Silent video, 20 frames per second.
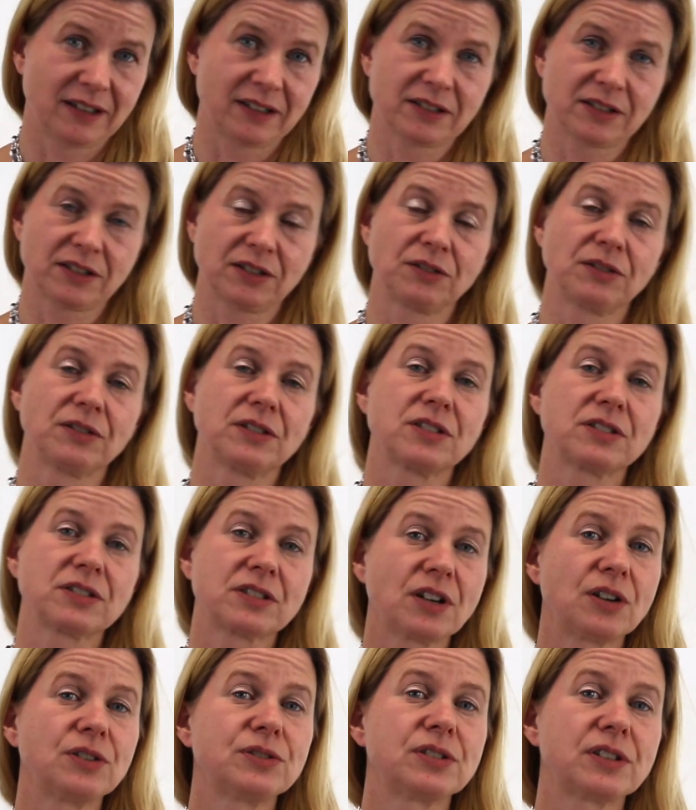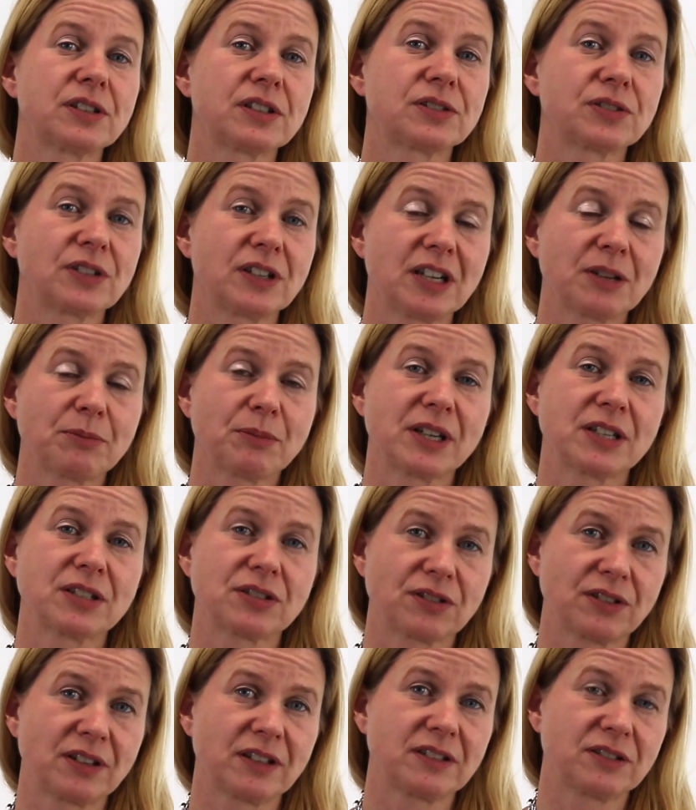So just go to the toilet, make
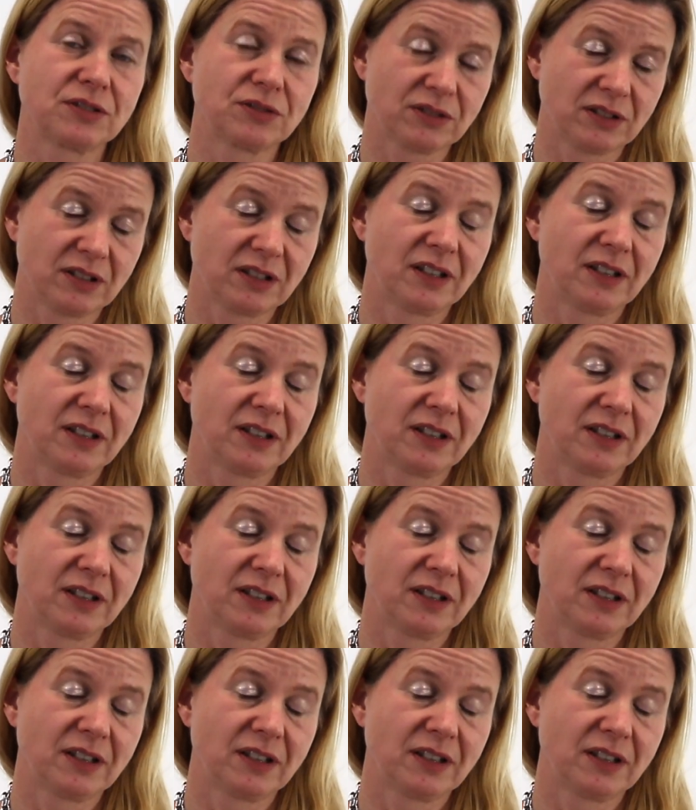sure that you